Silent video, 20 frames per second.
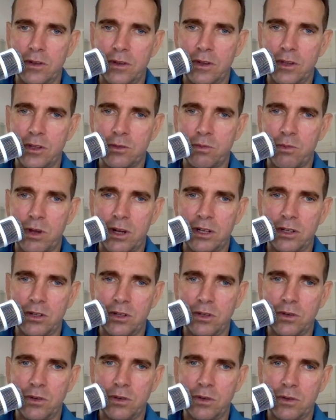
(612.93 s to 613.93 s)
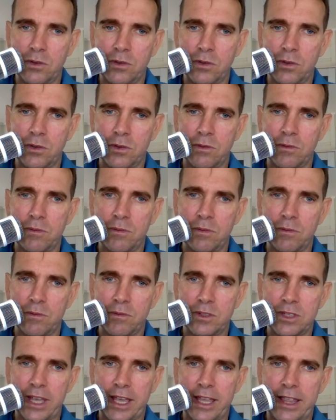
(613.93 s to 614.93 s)
this one,
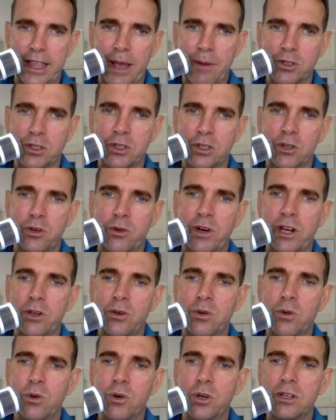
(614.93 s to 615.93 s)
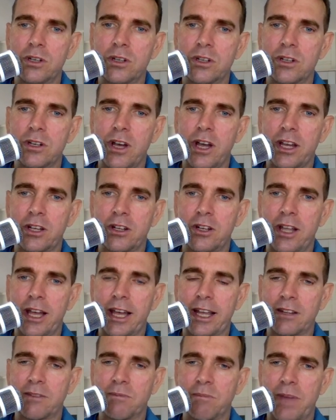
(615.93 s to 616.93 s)
say that was the correct chord. I could
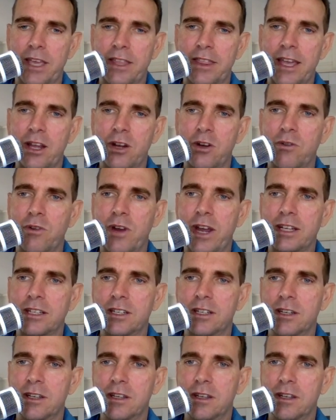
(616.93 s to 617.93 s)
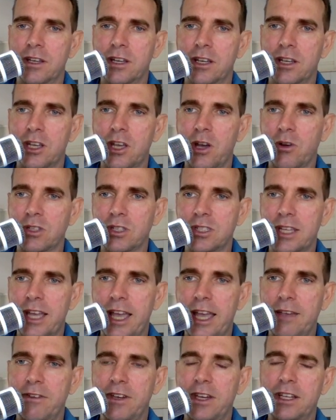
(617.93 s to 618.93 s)
like make that correct, go and
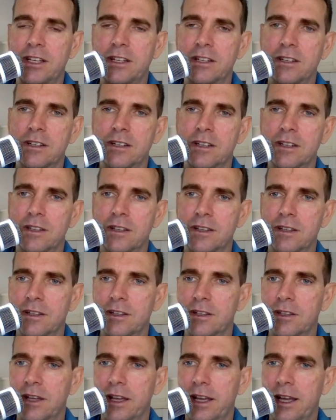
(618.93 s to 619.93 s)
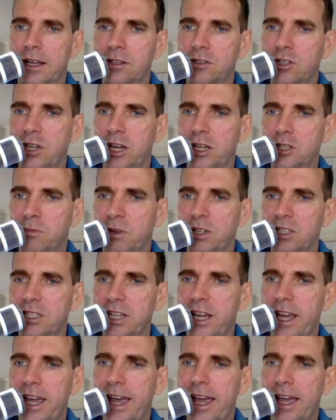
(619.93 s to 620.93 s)
save it, change my
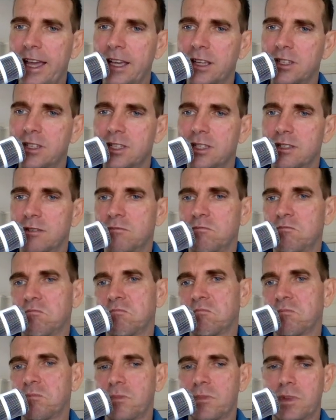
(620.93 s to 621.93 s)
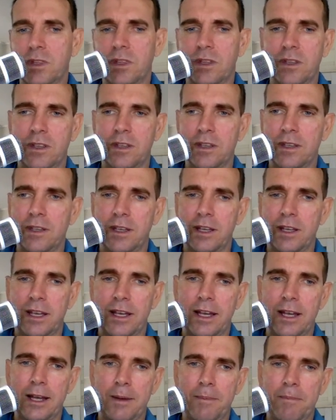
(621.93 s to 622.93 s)
tags,
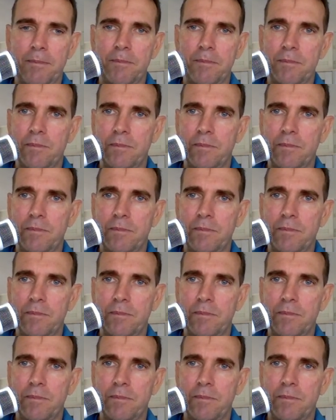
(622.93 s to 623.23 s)
and